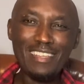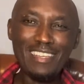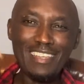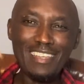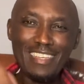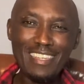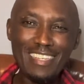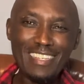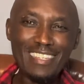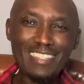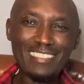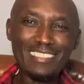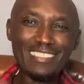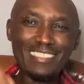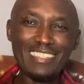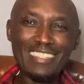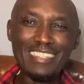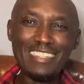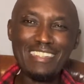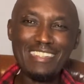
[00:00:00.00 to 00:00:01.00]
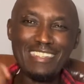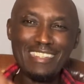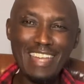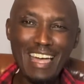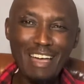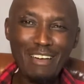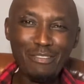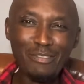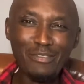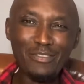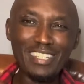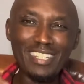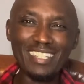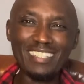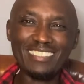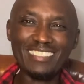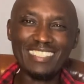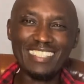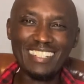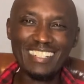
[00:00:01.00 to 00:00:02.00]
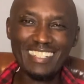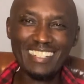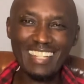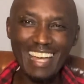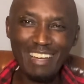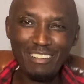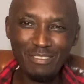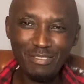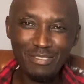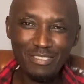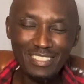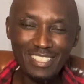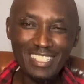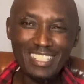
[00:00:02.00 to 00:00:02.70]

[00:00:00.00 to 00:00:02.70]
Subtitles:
It's enough, it's enough.